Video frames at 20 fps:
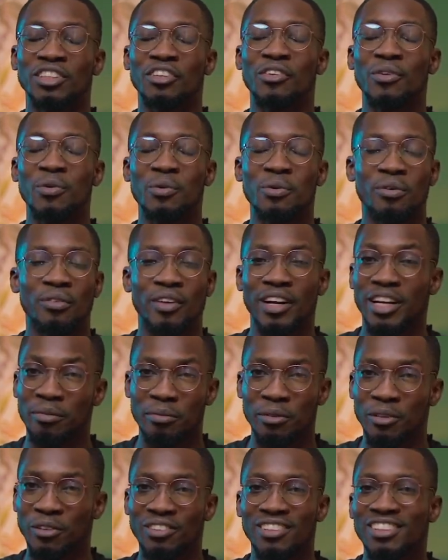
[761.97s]

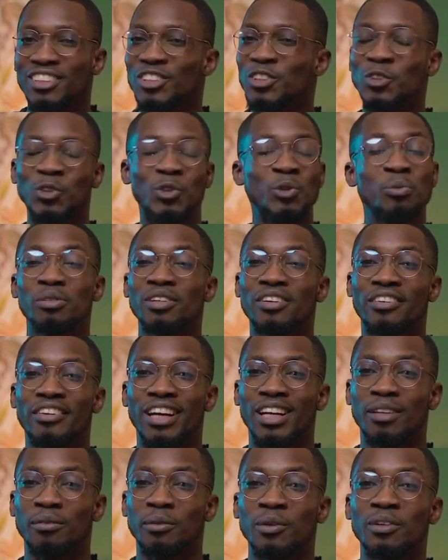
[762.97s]
incredible, super
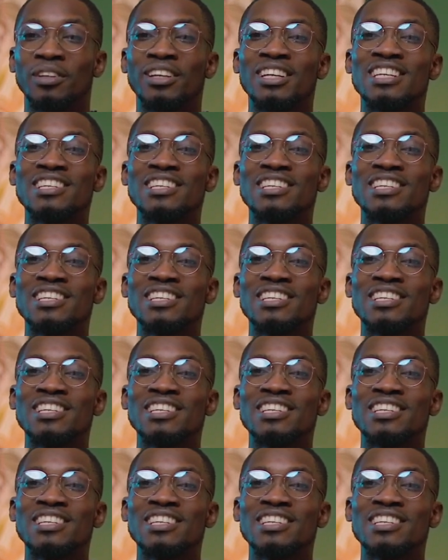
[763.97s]
incredible.